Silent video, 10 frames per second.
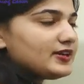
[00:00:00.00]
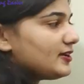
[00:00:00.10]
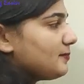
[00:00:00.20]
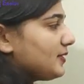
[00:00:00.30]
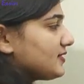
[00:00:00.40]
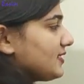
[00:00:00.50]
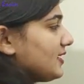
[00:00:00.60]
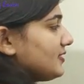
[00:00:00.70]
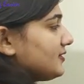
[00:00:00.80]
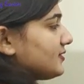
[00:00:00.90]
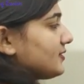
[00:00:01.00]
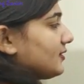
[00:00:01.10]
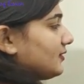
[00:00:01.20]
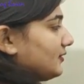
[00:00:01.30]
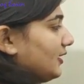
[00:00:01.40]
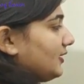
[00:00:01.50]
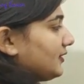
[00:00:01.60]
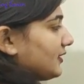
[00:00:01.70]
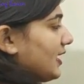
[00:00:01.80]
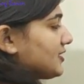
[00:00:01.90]
we represent the
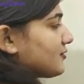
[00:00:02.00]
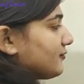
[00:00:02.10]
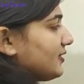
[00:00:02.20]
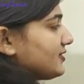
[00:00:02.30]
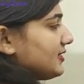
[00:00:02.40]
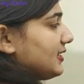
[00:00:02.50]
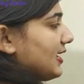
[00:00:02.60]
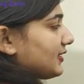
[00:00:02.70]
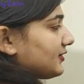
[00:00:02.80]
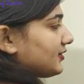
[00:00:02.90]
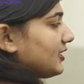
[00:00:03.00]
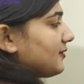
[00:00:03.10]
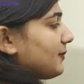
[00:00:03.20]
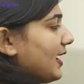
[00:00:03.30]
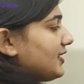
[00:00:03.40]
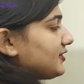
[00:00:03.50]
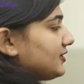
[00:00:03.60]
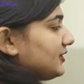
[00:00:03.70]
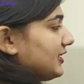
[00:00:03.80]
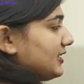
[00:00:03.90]
transverse electric by
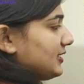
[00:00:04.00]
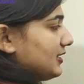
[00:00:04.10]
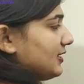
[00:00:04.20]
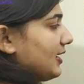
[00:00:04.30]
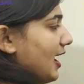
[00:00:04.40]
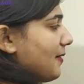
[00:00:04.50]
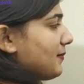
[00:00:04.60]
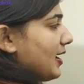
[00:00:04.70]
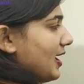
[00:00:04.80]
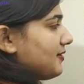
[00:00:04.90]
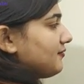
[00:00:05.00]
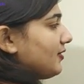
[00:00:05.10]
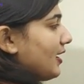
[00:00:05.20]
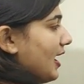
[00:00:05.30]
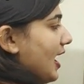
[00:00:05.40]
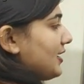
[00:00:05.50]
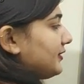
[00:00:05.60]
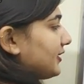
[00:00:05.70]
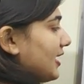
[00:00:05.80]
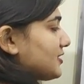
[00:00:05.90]
T E M N
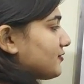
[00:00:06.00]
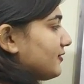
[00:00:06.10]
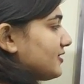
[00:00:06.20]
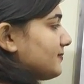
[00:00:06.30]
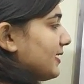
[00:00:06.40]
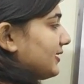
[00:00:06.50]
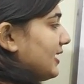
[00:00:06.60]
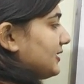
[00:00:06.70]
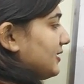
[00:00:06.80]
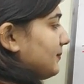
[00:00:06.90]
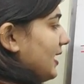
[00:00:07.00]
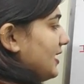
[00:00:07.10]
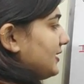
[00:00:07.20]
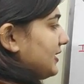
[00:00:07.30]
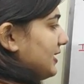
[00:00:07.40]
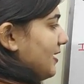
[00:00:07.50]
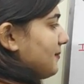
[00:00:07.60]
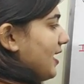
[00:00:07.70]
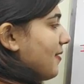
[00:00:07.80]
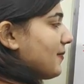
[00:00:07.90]
and transverse magnetic by T
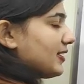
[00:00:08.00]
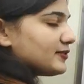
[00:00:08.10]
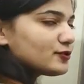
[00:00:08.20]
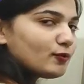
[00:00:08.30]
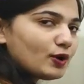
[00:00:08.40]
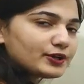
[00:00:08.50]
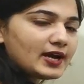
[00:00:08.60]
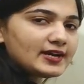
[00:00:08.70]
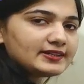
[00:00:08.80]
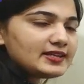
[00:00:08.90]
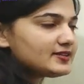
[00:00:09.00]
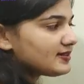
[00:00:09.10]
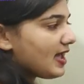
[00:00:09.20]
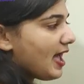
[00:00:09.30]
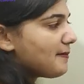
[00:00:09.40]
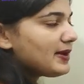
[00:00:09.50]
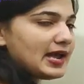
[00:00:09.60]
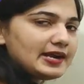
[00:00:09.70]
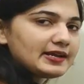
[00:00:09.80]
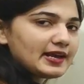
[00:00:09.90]
M m n. So what are these? M
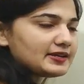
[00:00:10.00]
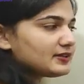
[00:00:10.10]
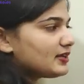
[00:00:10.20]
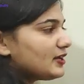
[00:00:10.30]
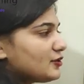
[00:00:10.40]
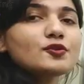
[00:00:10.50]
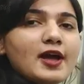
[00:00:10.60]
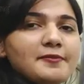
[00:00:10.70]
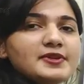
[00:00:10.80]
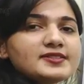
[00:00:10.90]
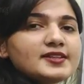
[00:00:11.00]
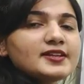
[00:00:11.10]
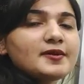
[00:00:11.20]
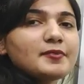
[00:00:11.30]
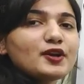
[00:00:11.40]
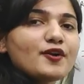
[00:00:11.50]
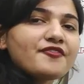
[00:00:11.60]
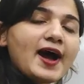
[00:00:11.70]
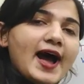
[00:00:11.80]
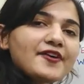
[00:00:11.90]
and N. So M is the number of
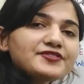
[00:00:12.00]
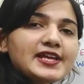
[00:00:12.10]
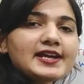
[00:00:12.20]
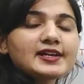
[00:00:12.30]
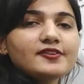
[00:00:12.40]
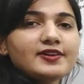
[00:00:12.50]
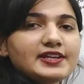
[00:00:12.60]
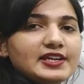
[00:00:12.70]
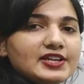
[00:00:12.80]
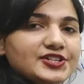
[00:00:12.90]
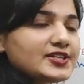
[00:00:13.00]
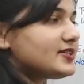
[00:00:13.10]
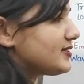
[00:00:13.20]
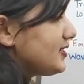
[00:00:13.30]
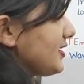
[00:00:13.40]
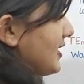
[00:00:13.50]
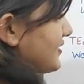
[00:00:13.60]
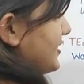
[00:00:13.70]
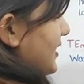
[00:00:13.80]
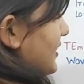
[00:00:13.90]
half cycle variations in
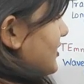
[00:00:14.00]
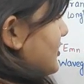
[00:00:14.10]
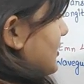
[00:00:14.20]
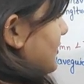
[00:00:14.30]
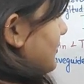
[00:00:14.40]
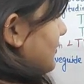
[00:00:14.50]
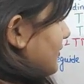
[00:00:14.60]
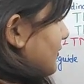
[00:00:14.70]
x direction.